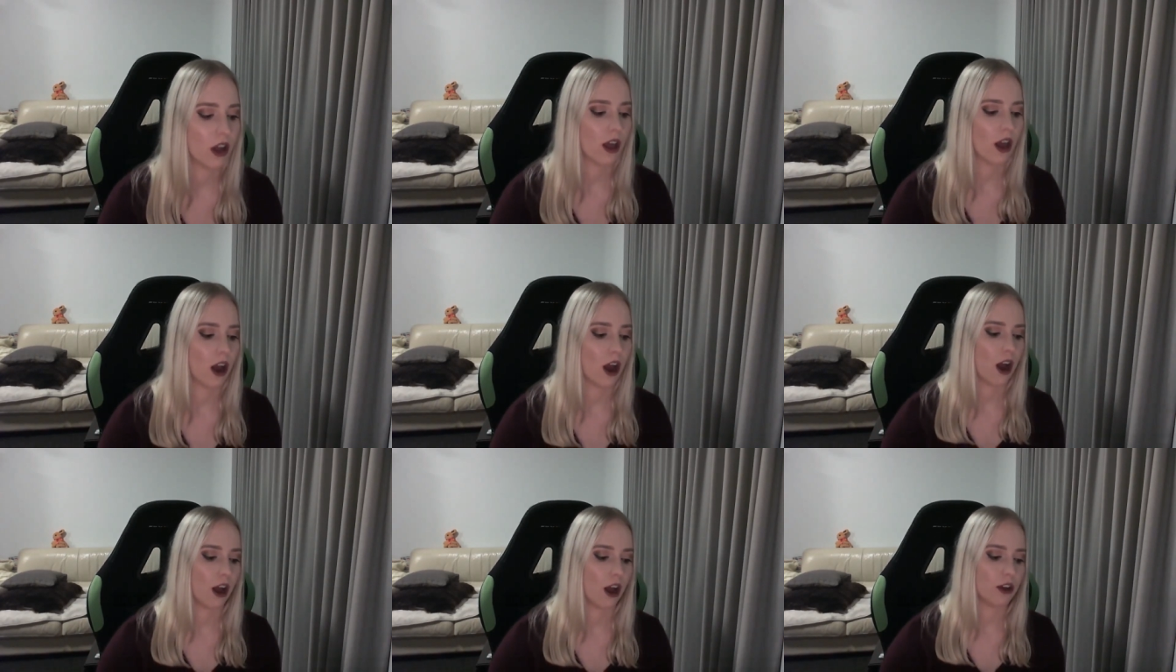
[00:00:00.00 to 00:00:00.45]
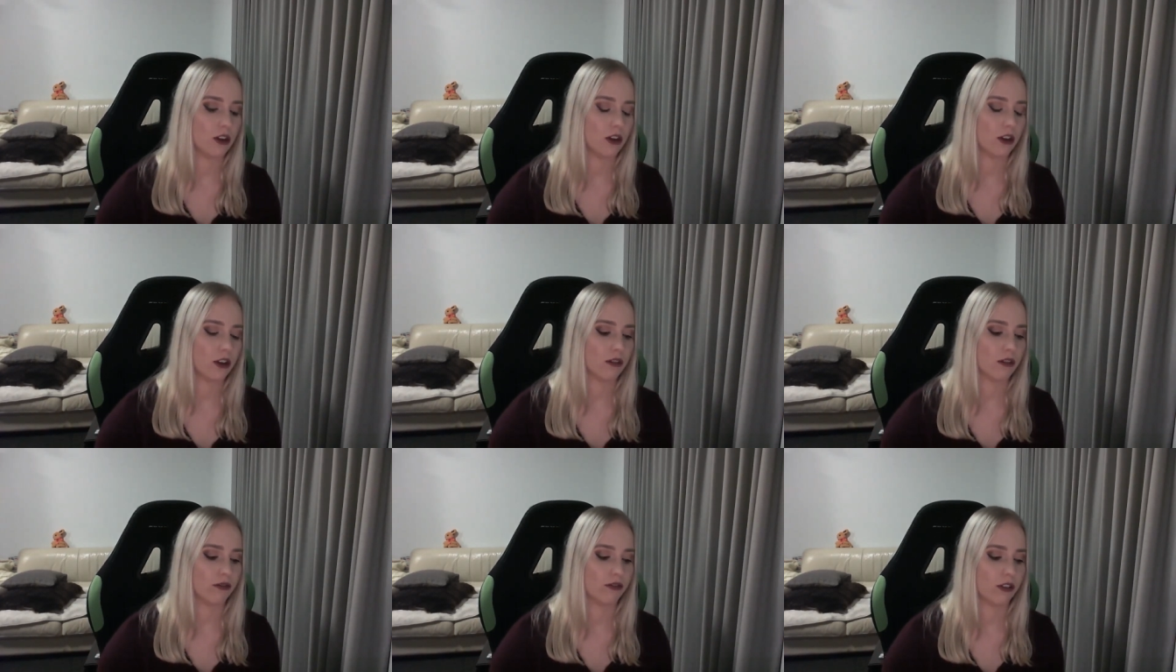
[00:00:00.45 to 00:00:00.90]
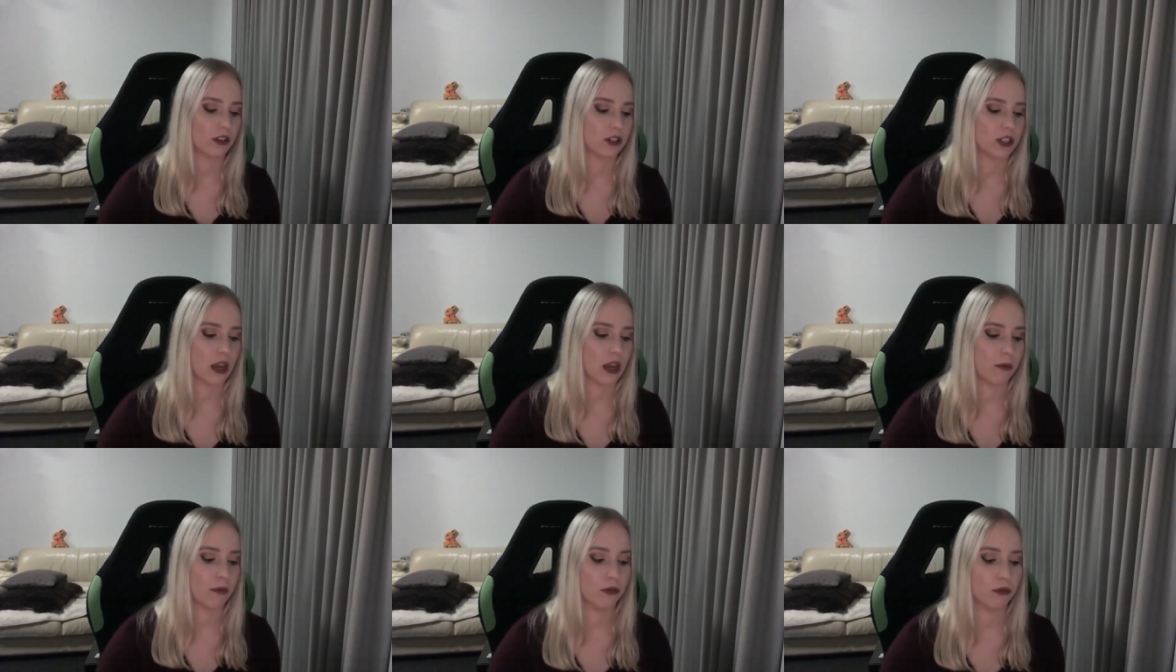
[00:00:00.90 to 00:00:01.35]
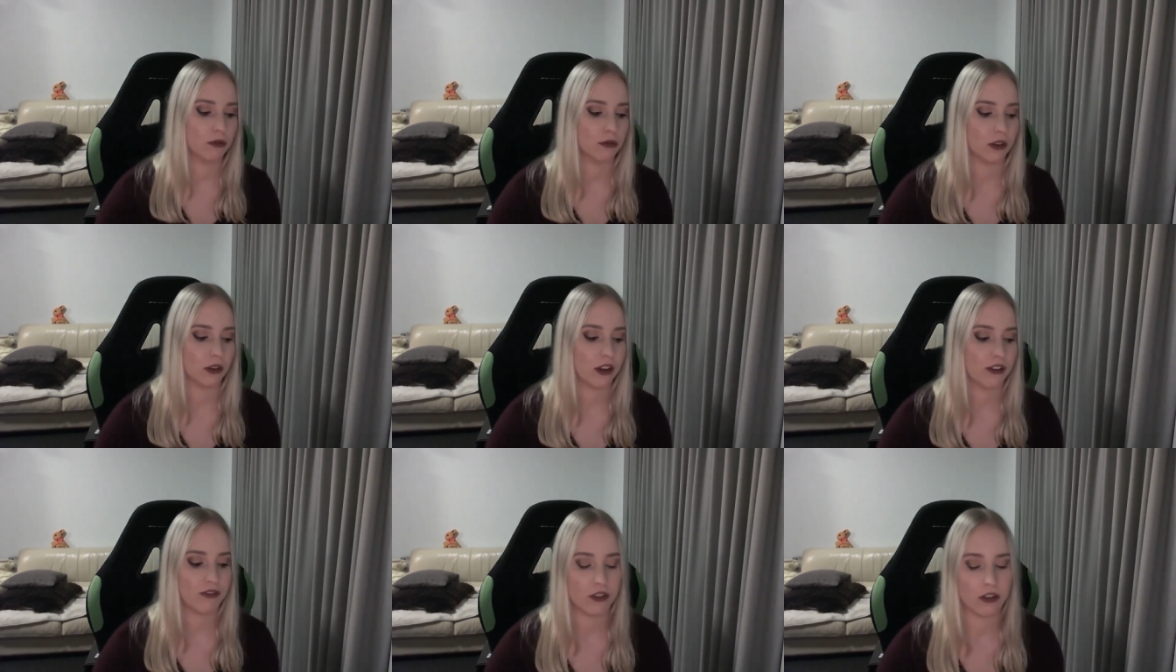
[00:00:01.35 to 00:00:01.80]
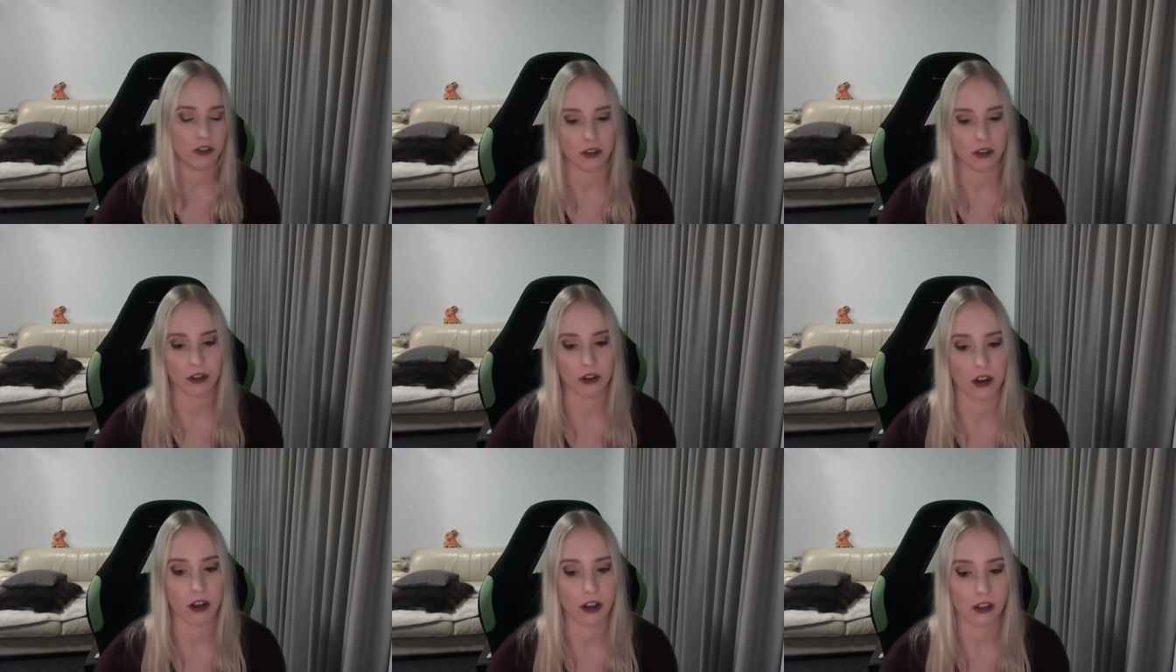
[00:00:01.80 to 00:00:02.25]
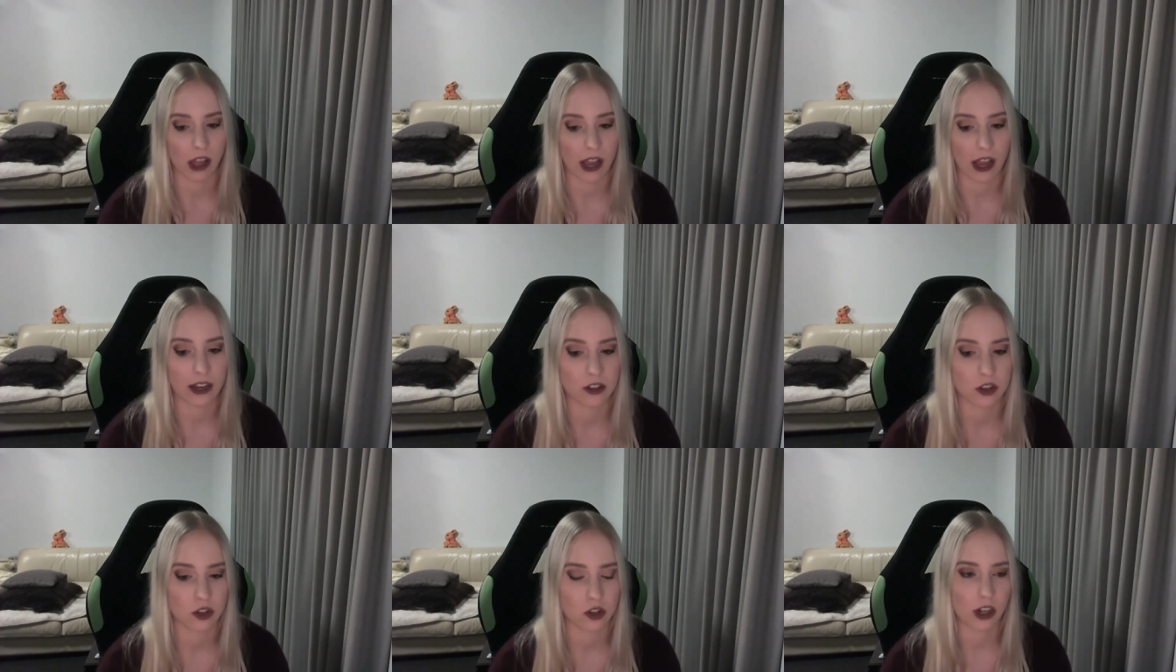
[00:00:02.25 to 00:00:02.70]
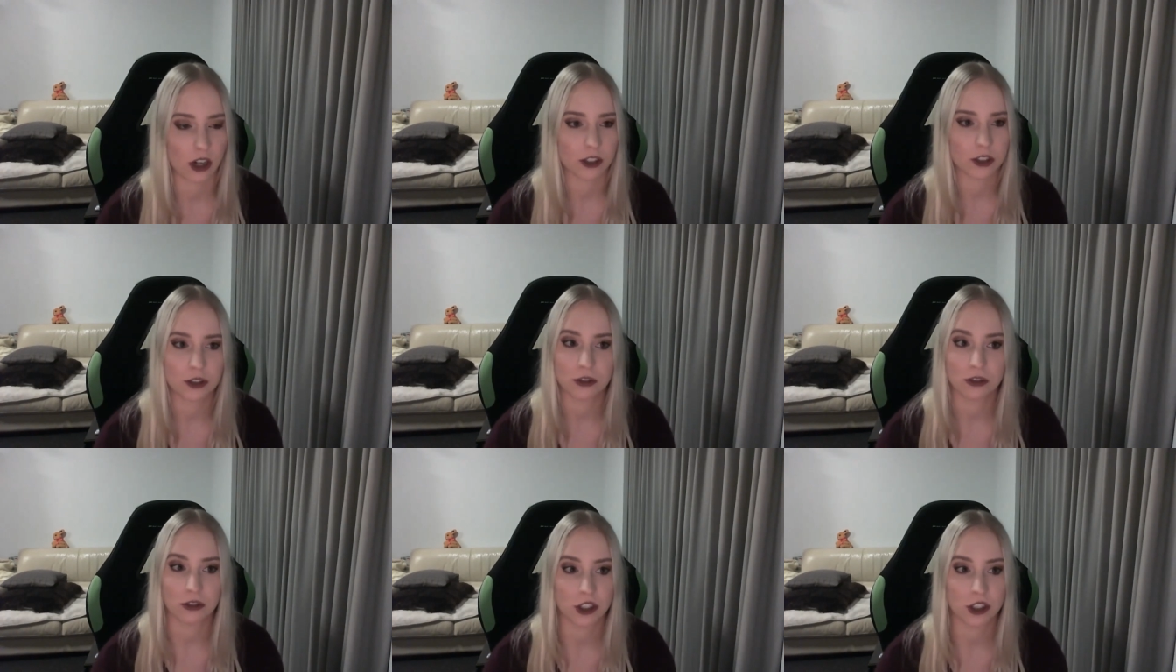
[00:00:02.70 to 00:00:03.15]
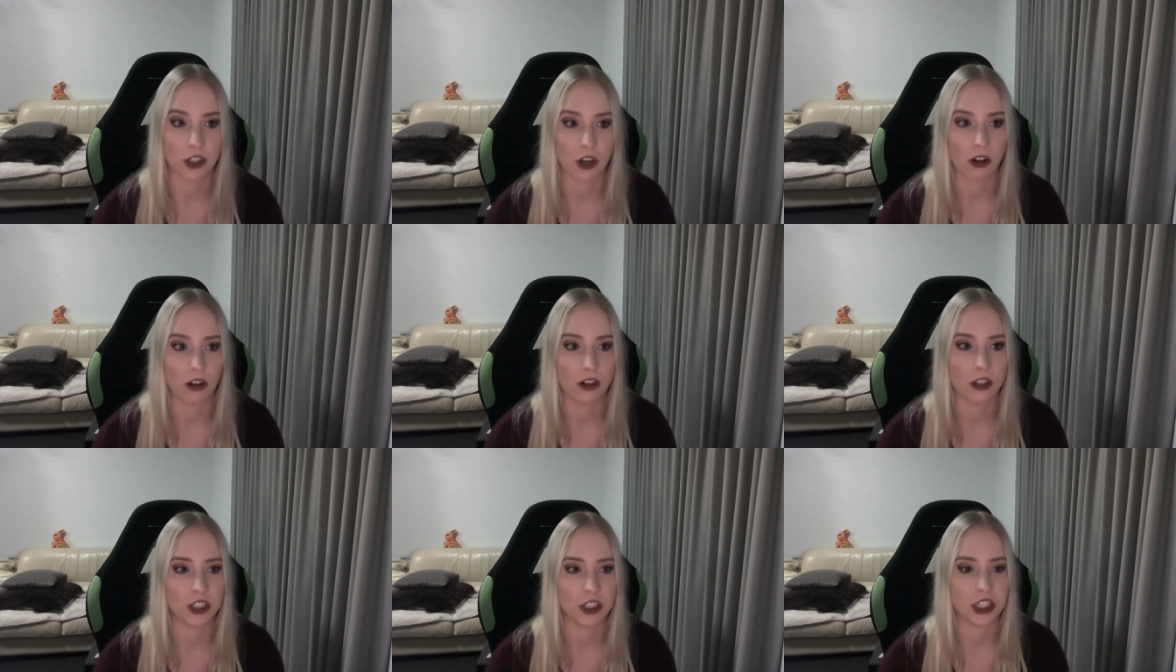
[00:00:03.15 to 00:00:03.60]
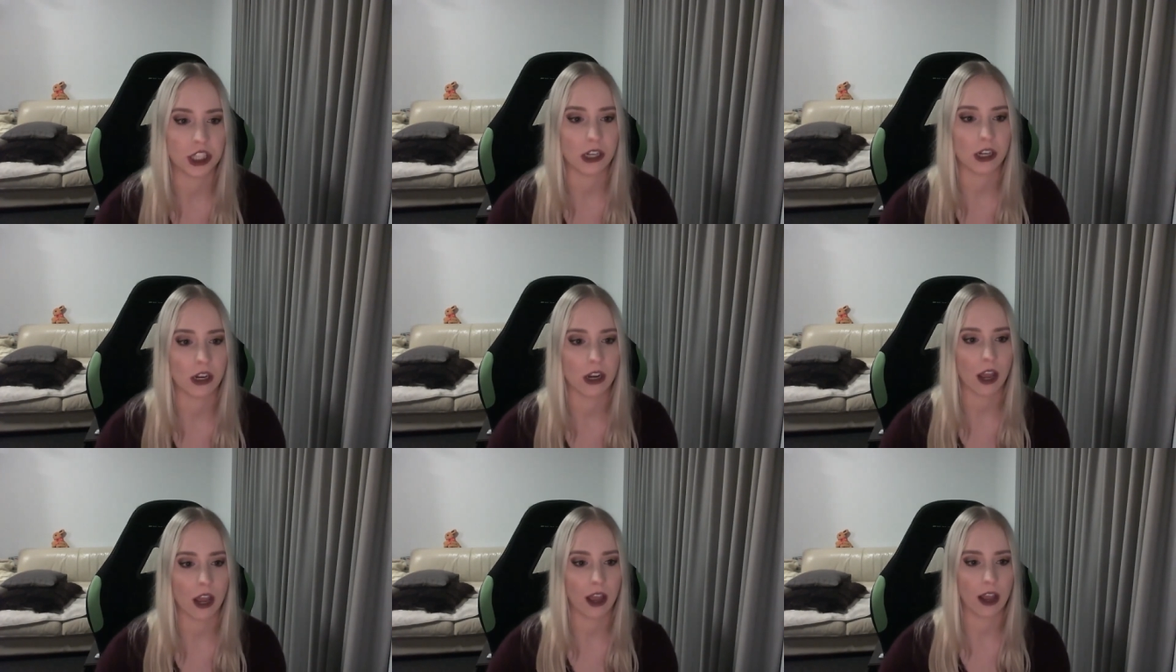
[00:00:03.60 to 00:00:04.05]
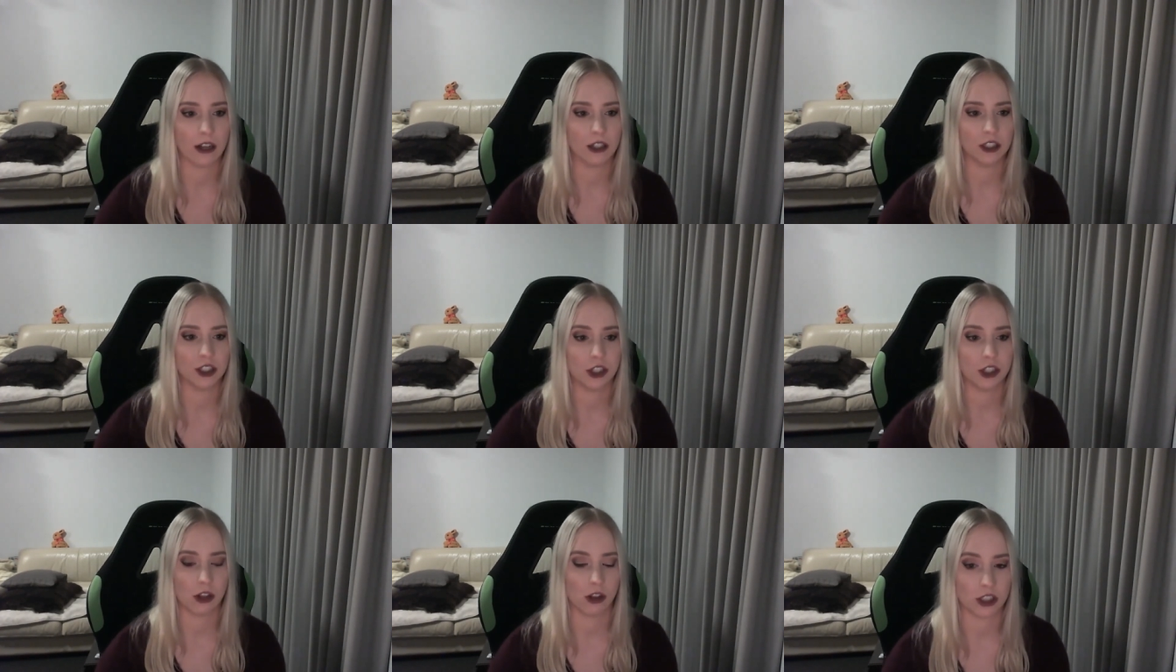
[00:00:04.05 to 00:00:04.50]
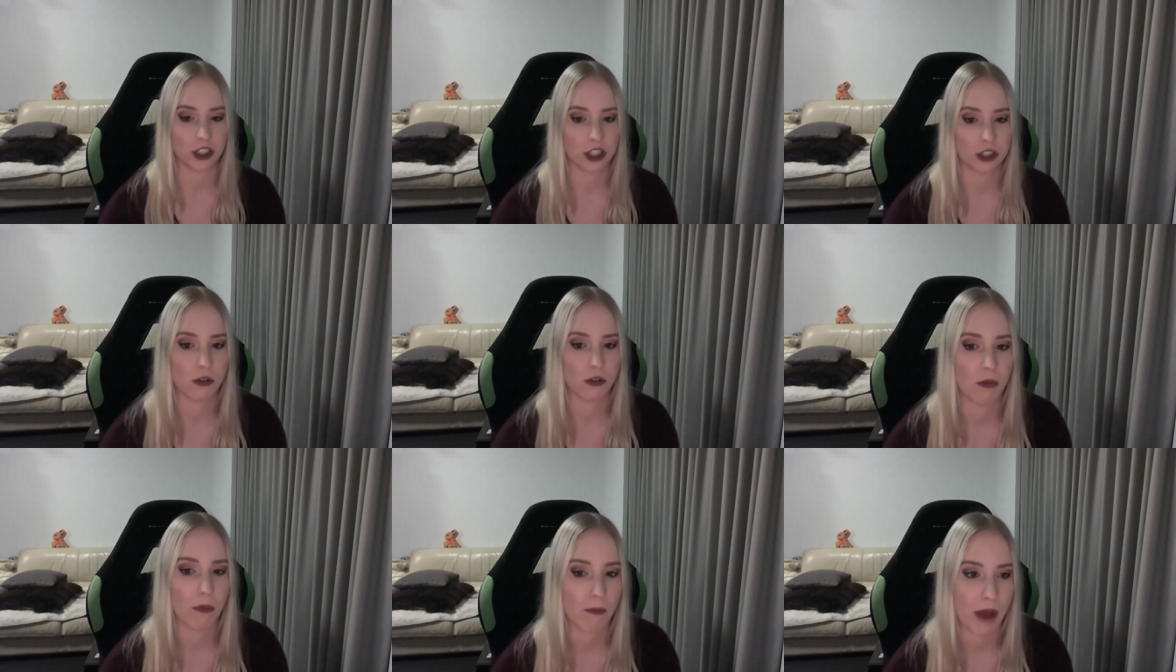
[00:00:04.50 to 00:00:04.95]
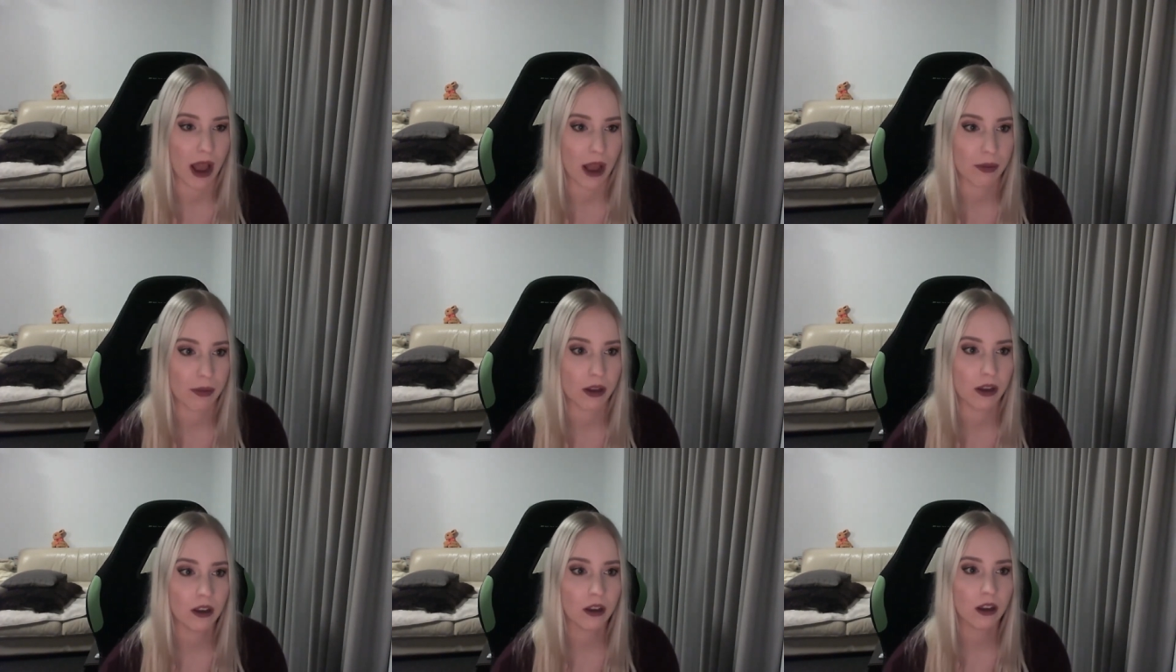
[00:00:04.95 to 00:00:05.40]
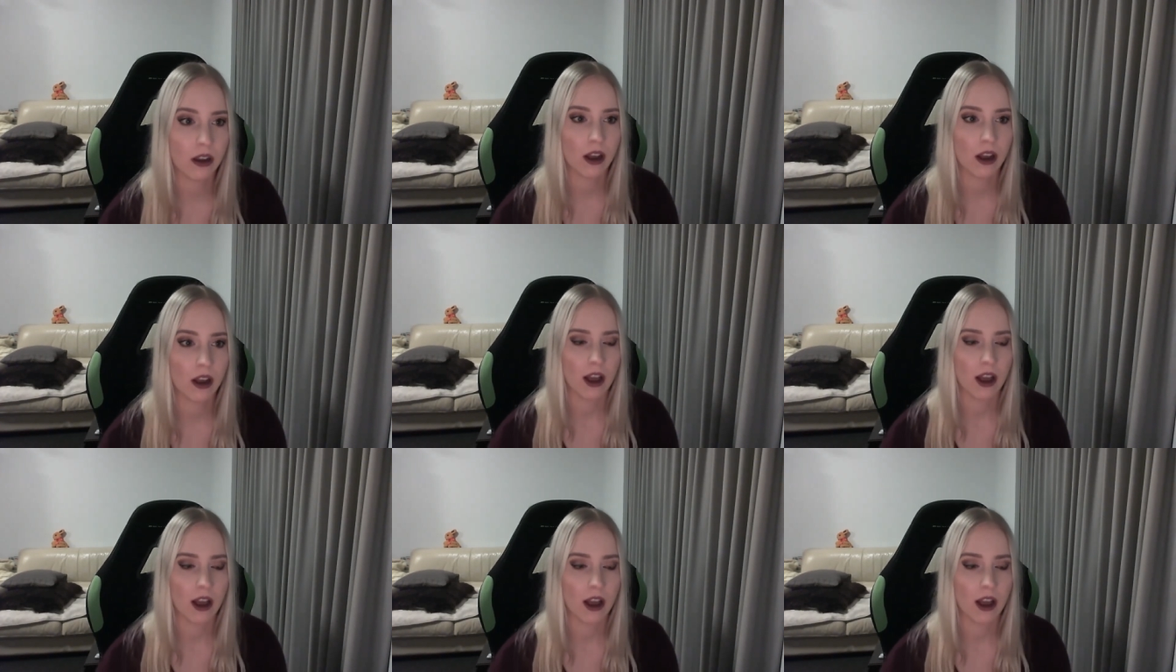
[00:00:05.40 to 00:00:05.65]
uh, you can, for example, if you like structural geology and geological mapping,